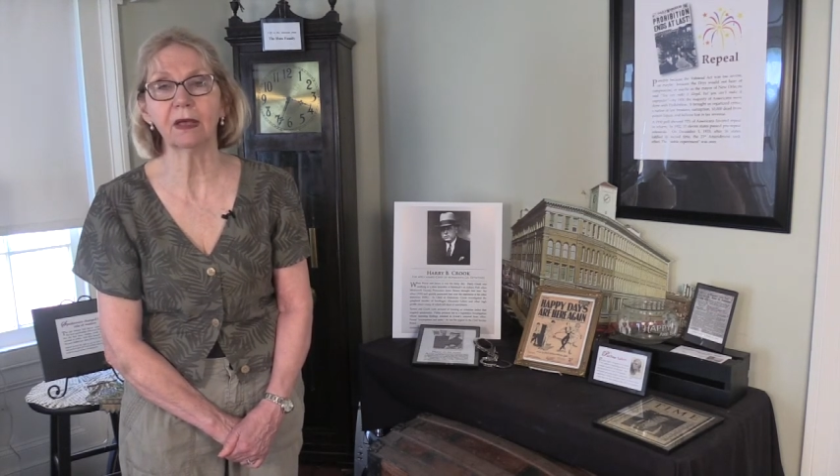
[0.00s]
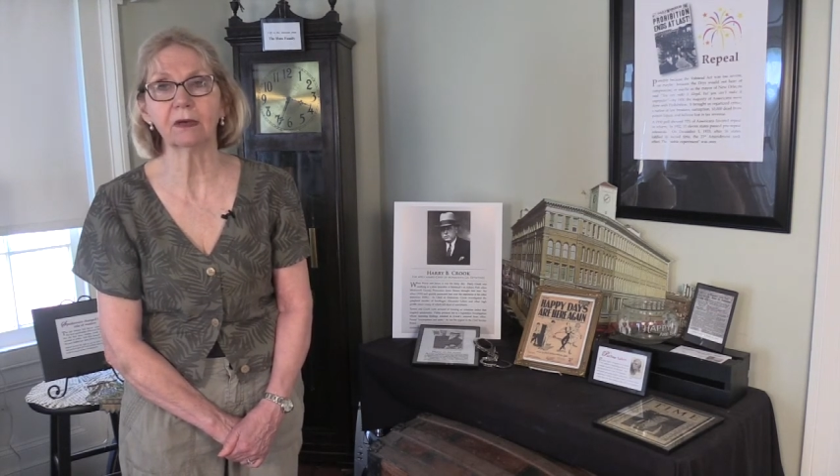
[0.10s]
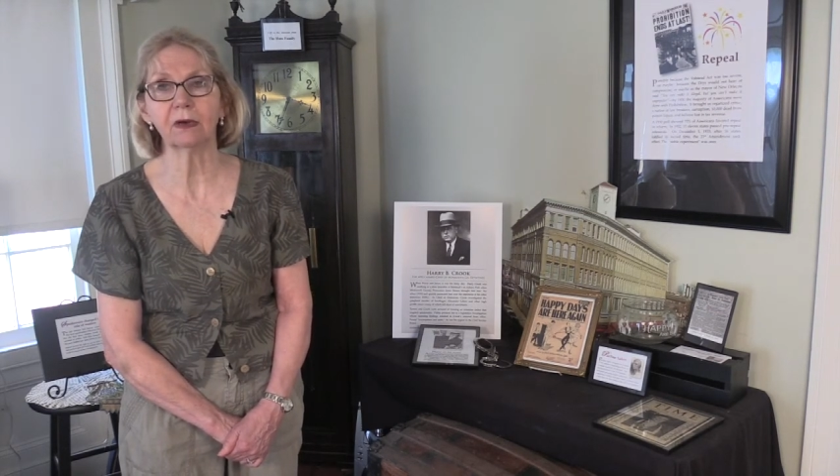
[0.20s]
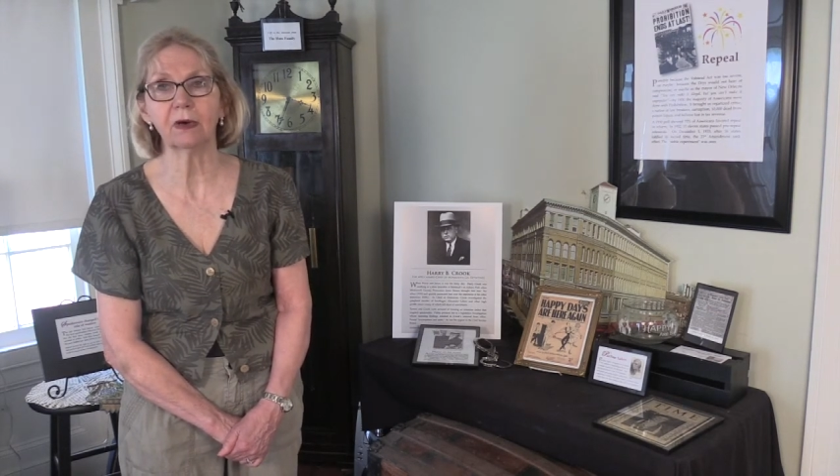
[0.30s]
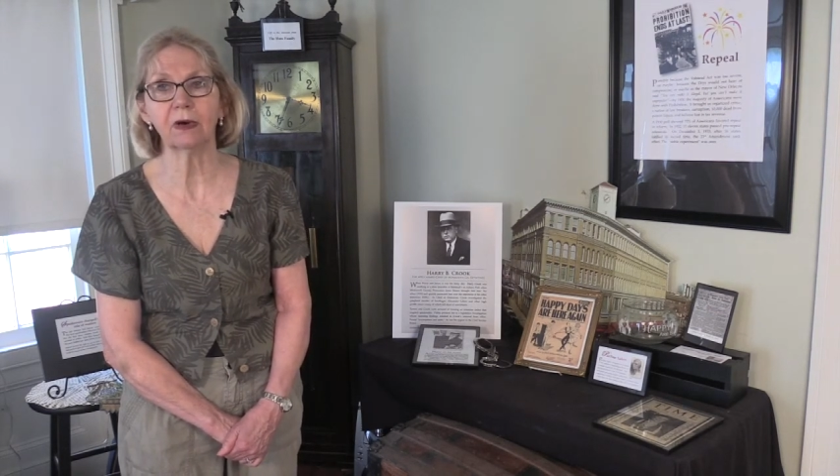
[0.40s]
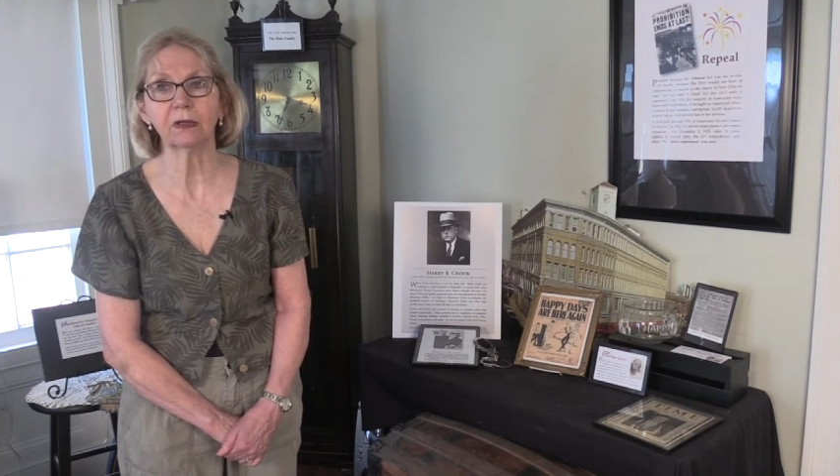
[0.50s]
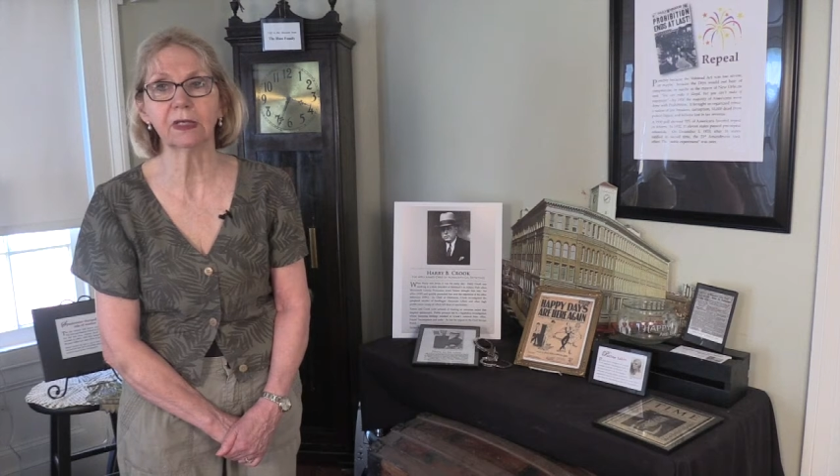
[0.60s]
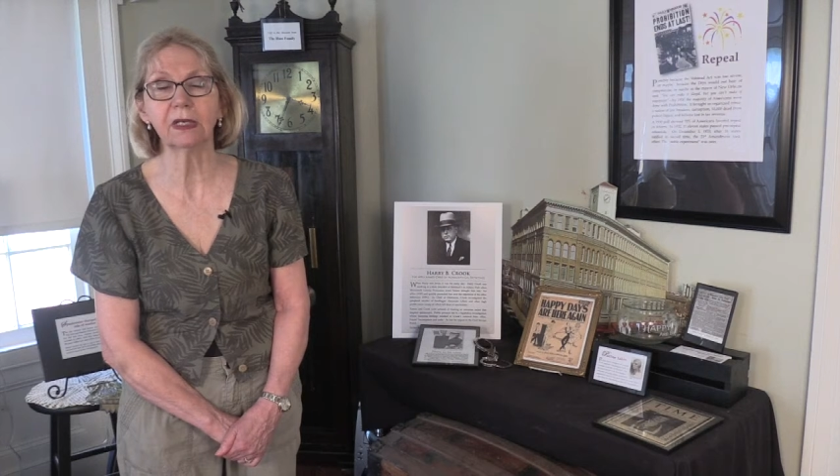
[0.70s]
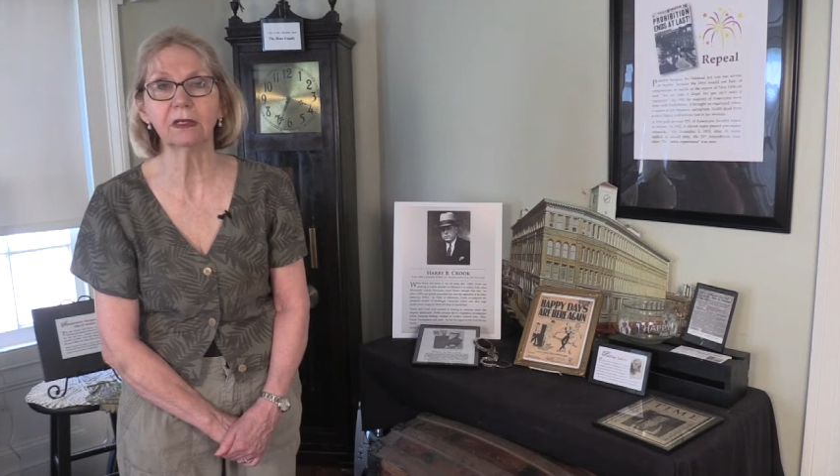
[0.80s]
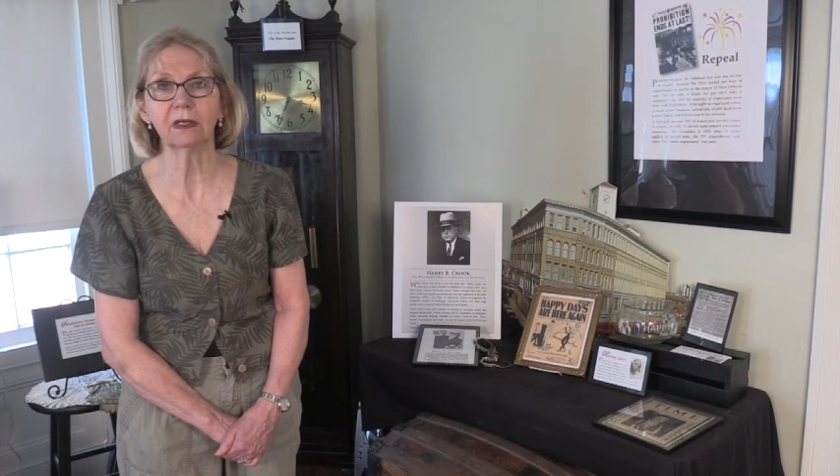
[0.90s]
alcohol
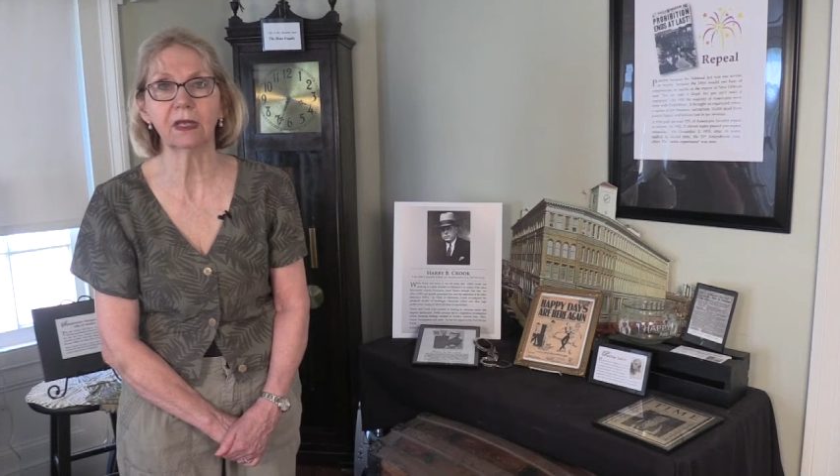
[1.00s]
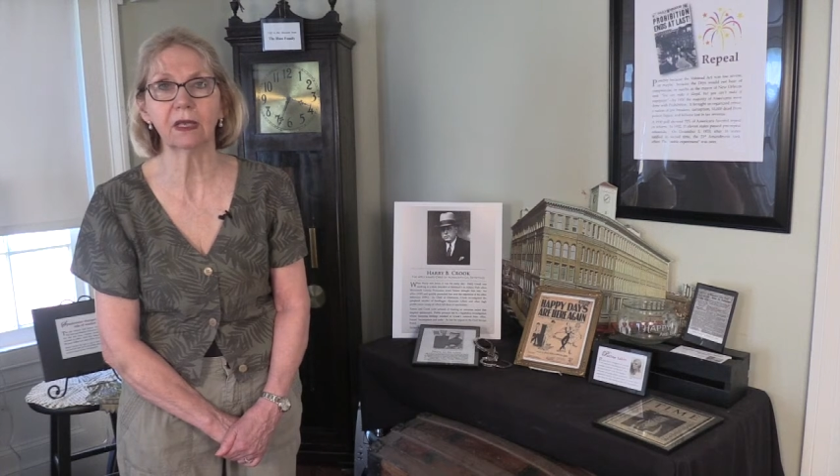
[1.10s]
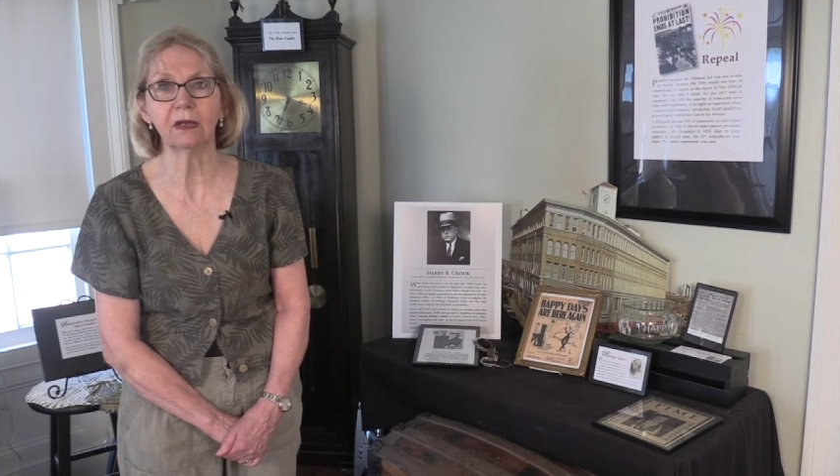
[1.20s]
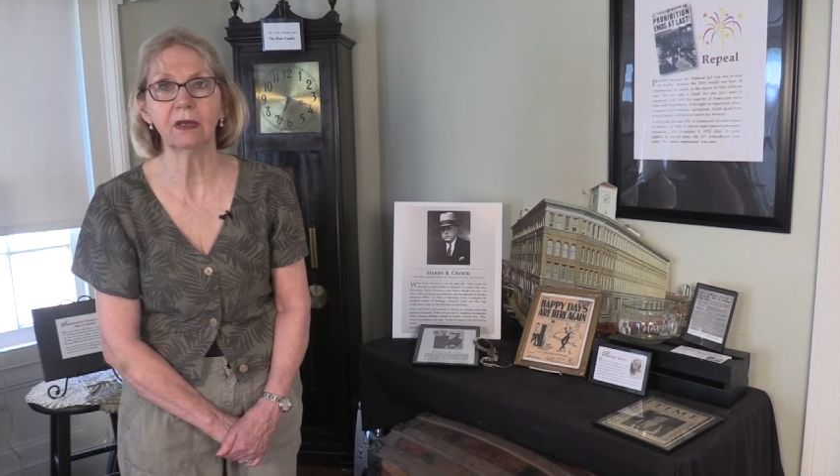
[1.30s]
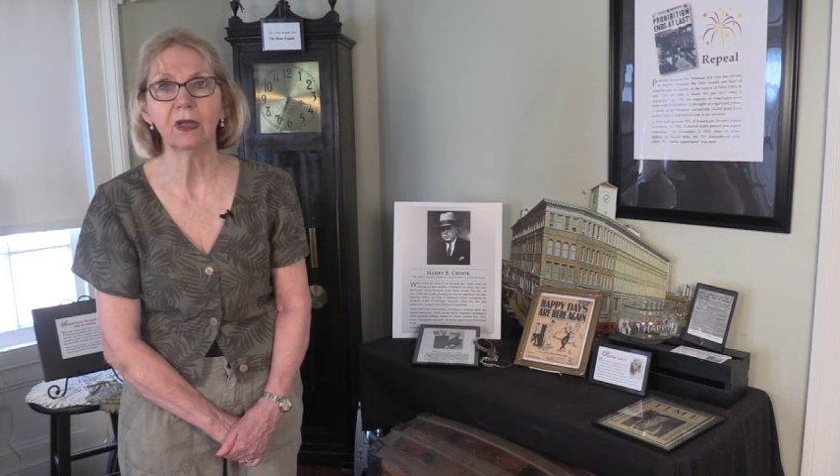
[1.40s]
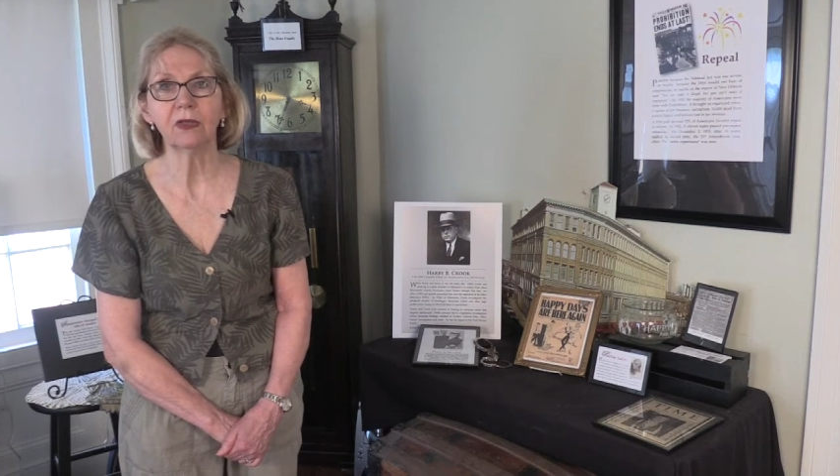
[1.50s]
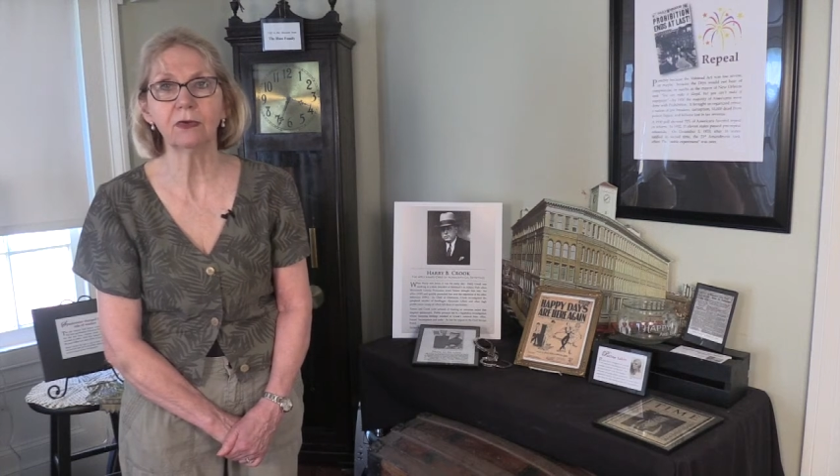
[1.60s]
legal again,